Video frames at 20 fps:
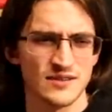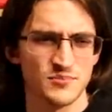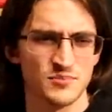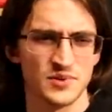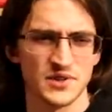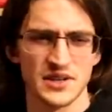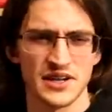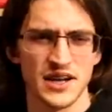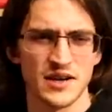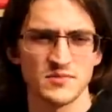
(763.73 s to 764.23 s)

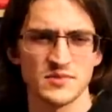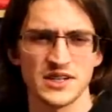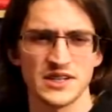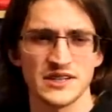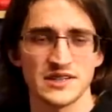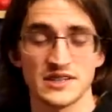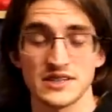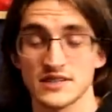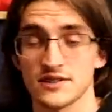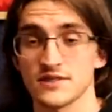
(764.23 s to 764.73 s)
But, I
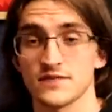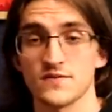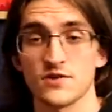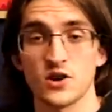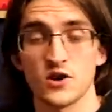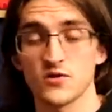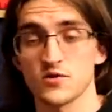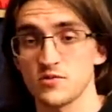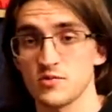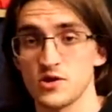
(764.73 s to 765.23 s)
mean, this is
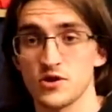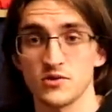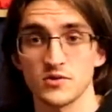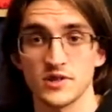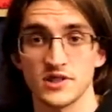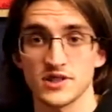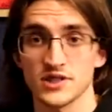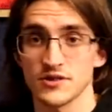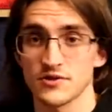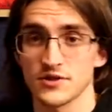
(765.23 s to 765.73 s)
far from the
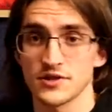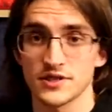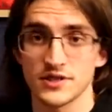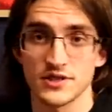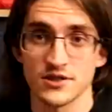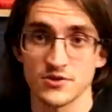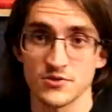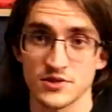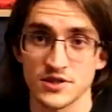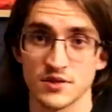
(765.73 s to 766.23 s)
only series
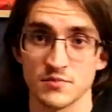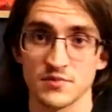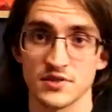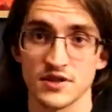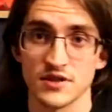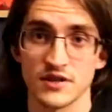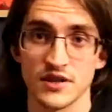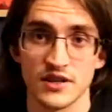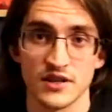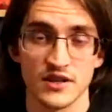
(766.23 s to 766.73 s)
to do
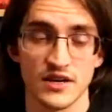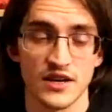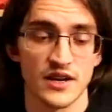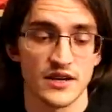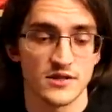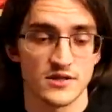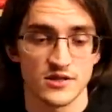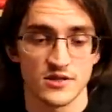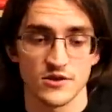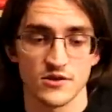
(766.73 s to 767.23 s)
something like
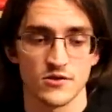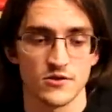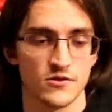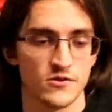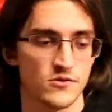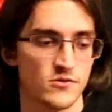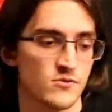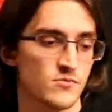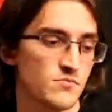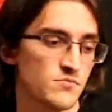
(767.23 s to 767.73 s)
that,
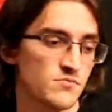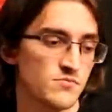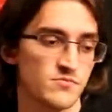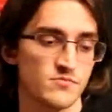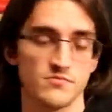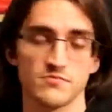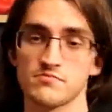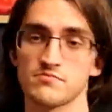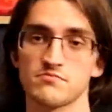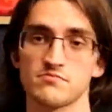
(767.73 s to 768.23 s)
so
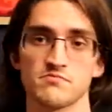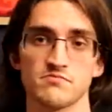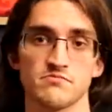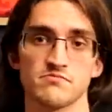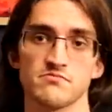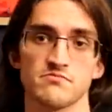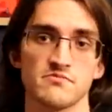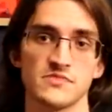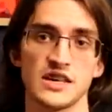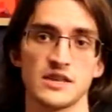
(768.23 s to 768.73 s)

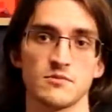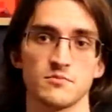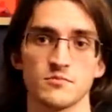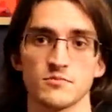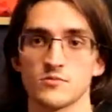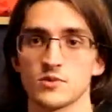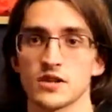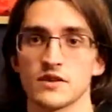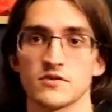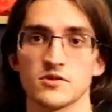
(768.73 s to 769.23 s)
meh,
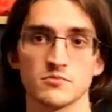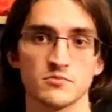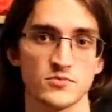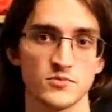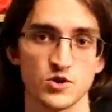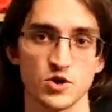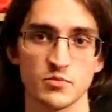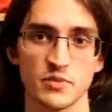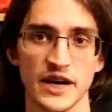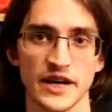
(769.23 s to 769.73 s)
whatever.
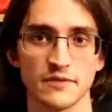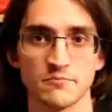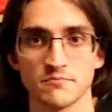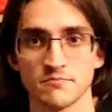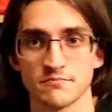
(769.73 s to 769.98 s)
Goodbye.